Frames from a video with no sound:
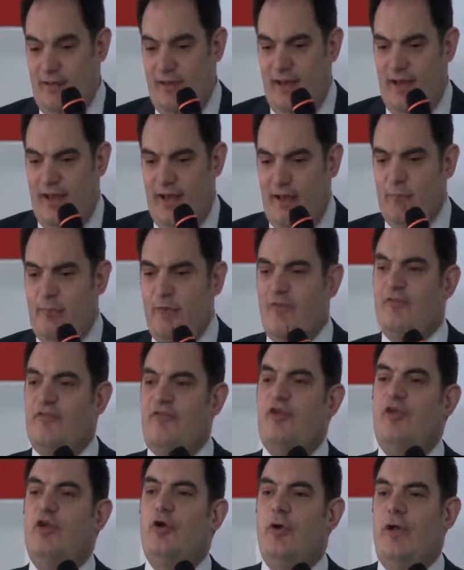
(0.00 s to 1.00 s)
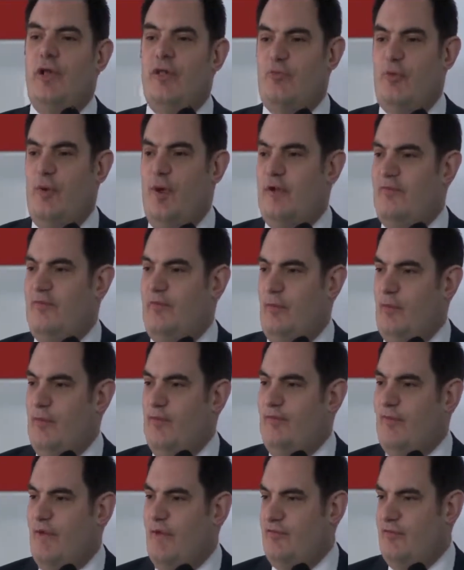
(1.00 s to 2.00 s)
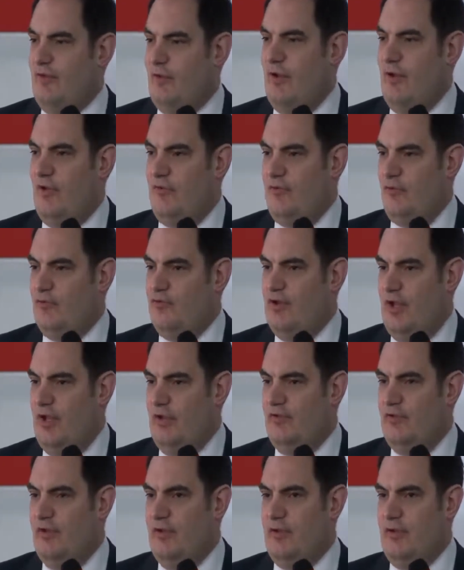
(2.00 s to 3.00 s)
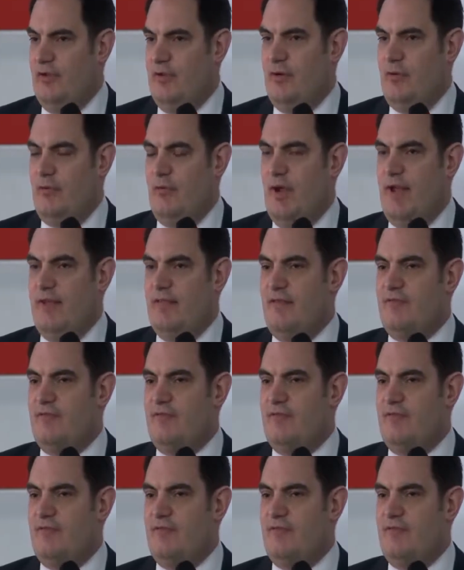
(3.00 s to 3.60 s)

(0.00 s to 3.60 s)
but the security threats that we face are also changing, right?